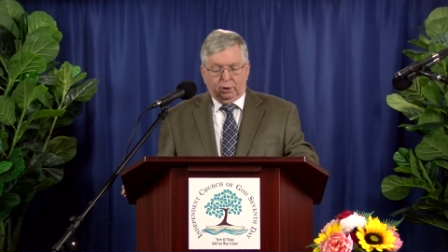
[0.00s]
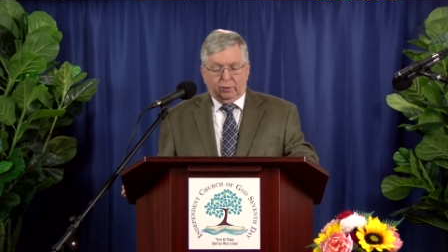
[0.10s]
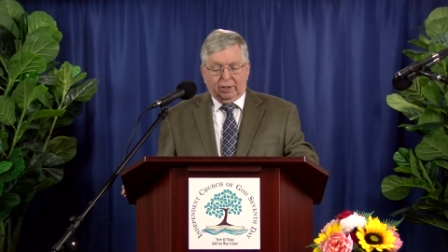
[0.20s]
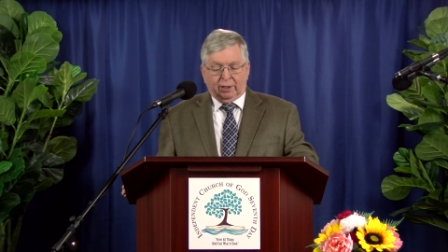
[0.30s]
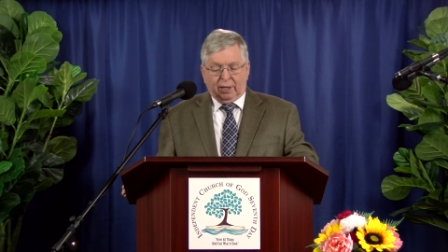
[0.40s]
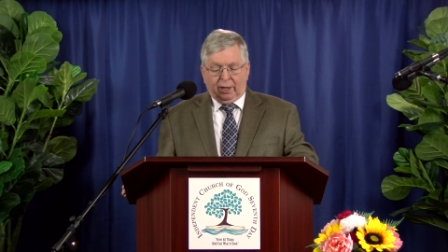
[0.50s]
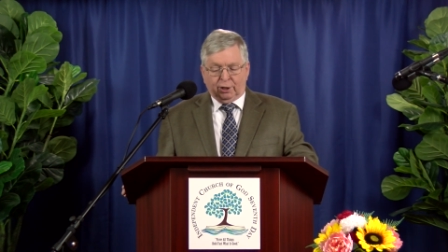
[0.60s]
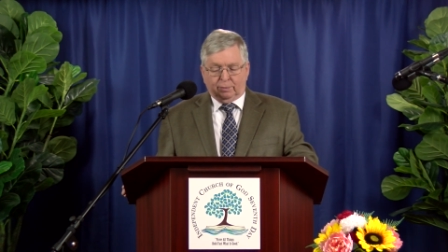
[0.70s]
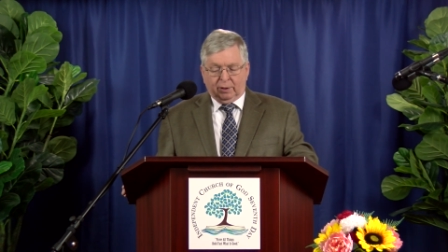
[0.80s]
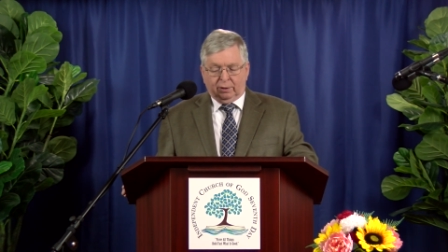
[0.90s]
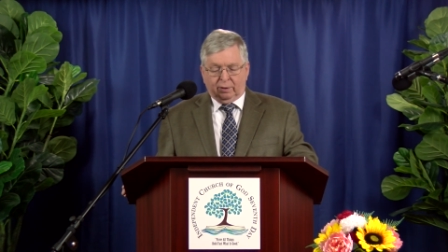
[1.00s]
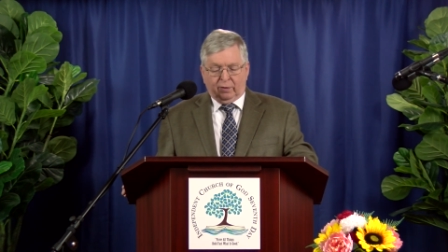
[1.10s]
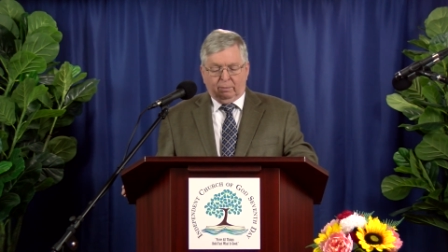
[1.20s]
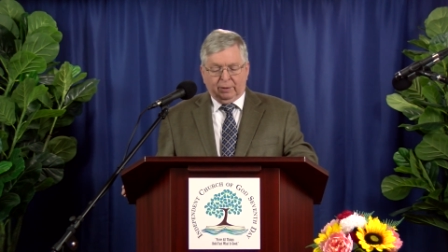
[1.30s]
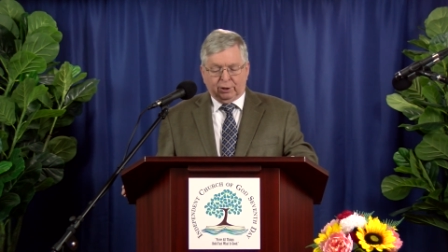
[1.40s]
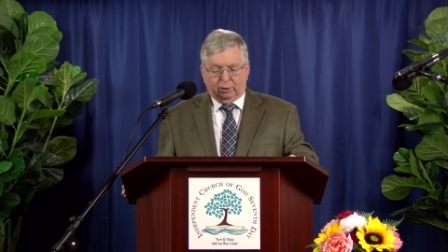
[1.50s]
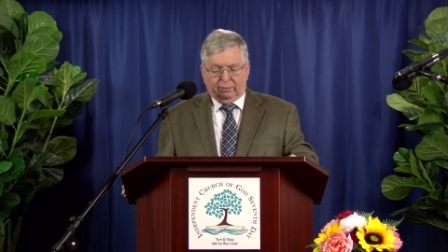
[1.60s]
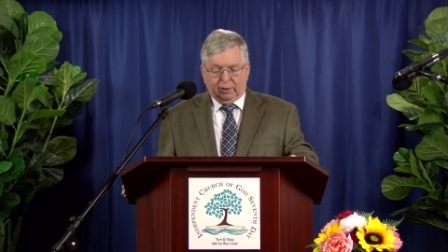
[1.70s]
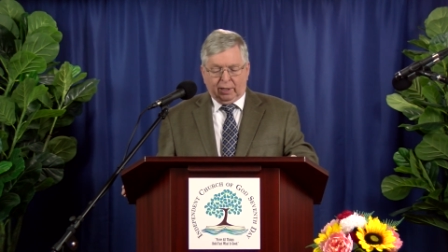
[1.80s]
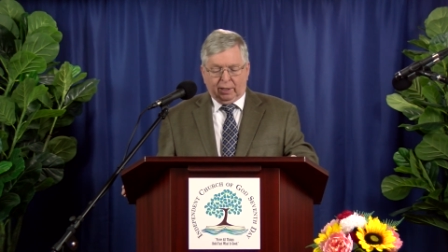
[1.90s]
to the acknowledgement of the
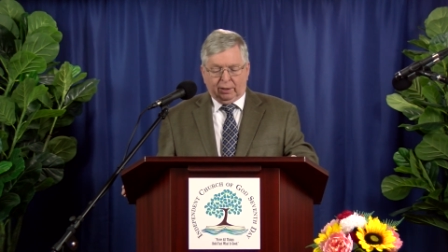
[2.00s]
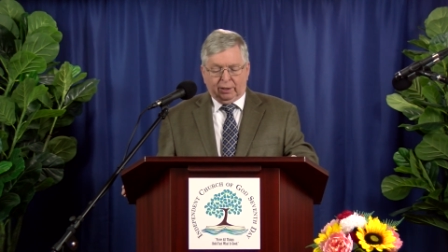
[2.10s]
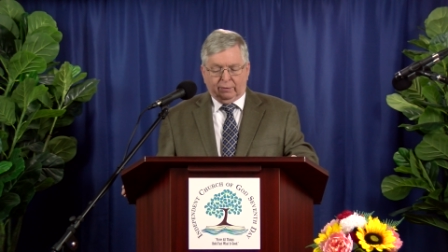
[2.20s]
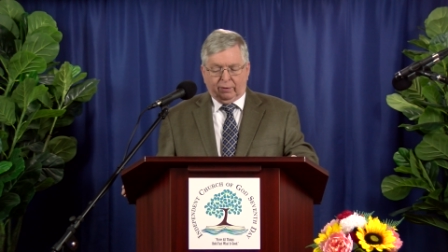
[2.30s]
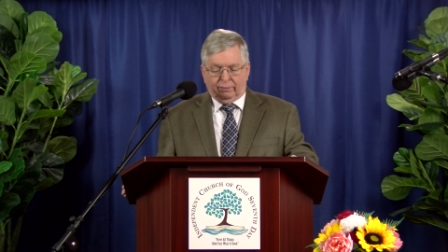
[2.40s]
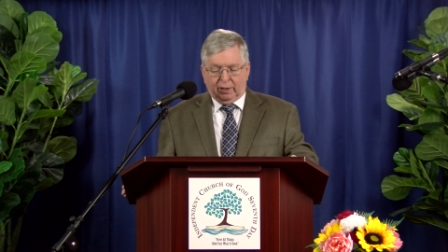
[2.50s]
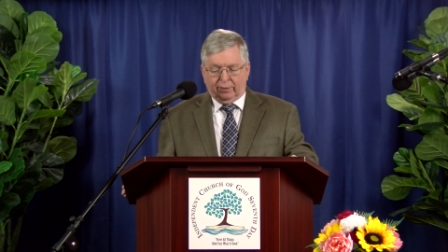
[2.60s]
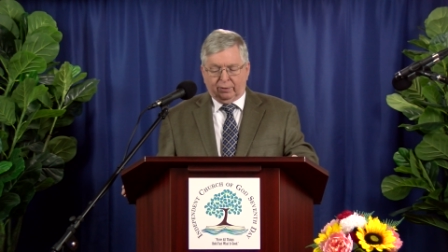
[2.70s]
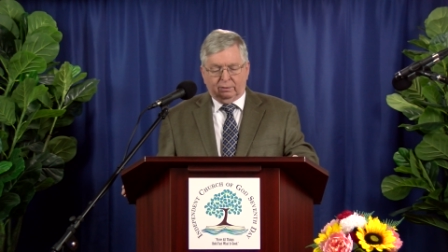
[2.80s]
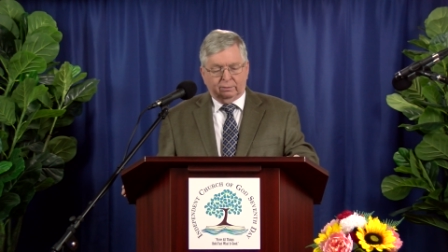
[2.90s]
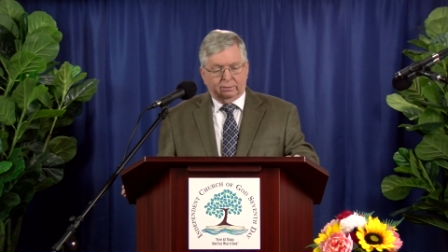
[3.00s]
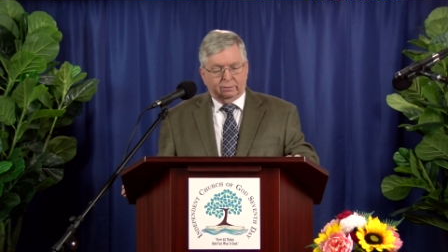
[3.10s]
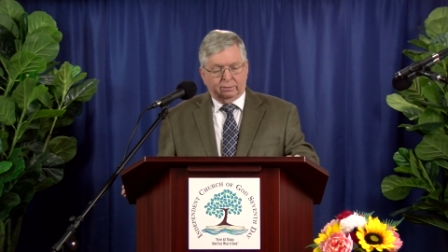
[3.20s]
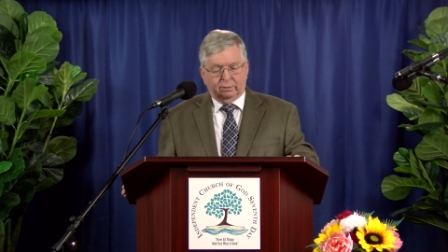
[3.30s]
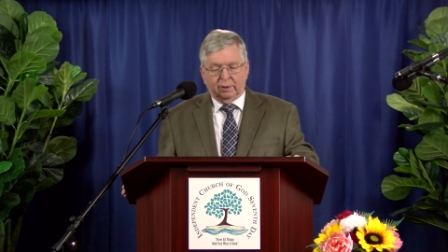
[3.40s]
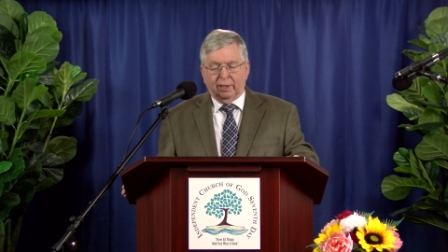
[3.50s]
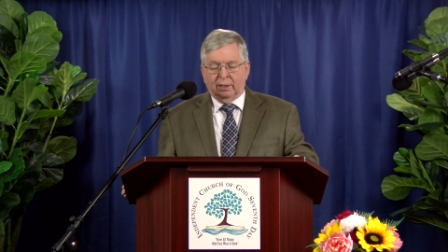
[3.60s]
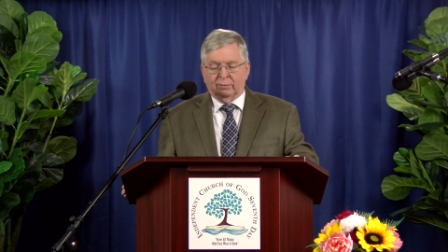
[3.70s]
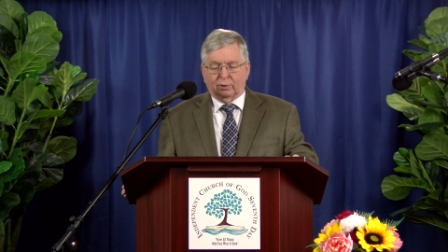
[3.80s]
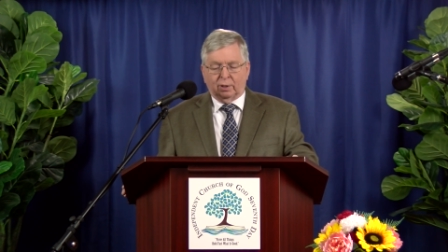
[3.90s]
mystery of God and of the Father
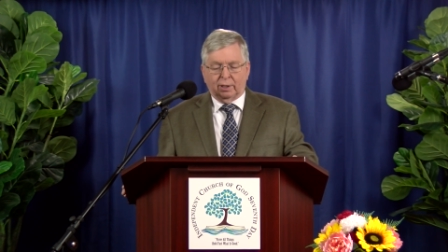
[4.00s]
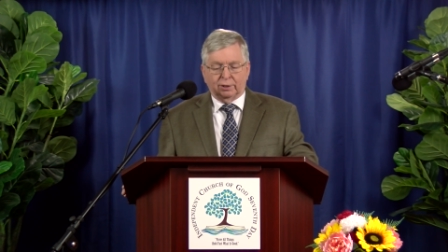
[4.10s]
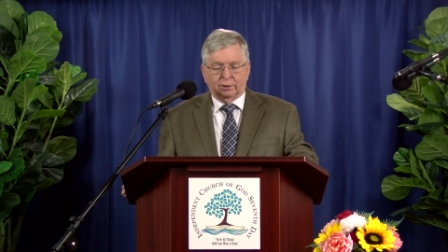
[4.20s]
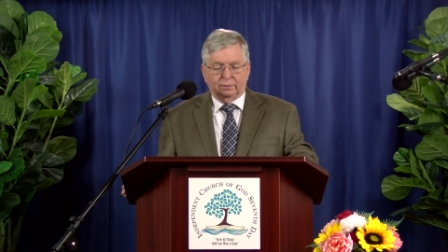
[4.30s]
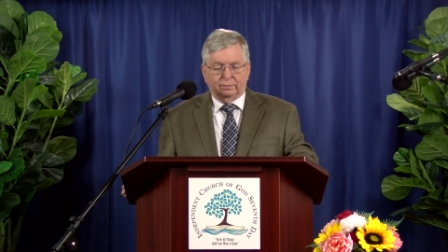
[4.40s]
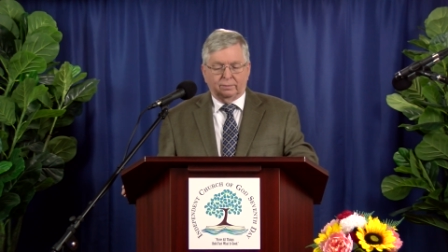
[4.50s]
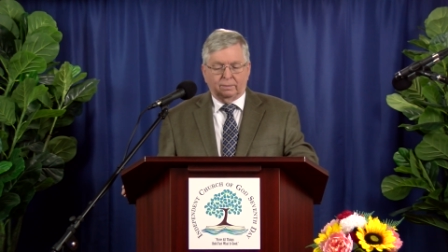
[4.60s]
and of Christ,